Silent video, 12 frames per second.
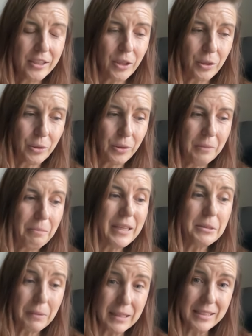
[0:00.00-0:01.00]
So the
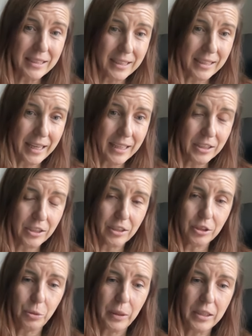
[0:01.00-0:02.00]
best place to engage is
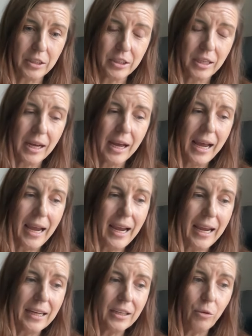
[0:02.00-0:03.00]
on Twitch,
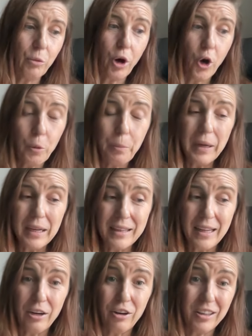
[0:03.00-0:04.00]
and we're hoping
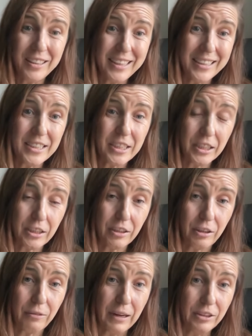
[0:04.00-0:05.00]
that early next year,
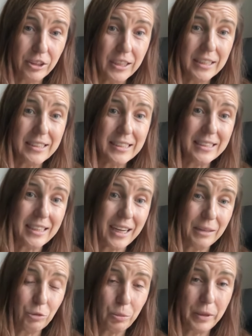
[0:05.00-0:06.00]
around G D C
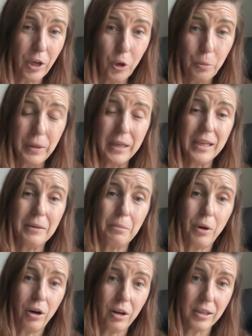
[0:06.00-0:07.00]
time, we'll be opening up
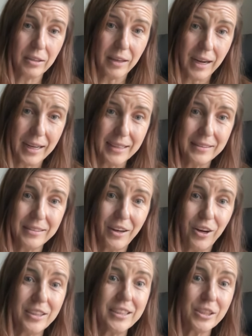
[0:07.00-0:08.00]
our uh,
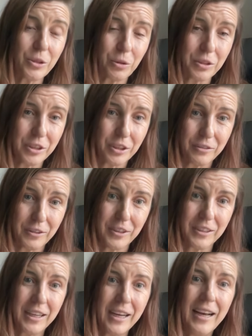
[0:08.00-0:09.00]
our Discord
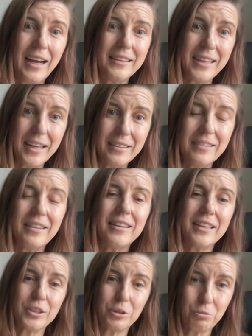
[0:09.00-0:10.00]
server, and then
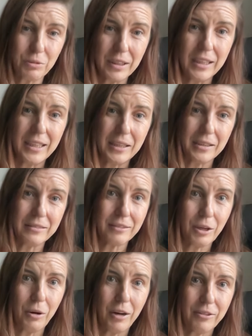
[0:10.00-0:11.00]
things are really going to
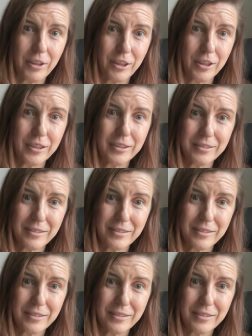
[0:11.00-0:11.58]
go off the hook.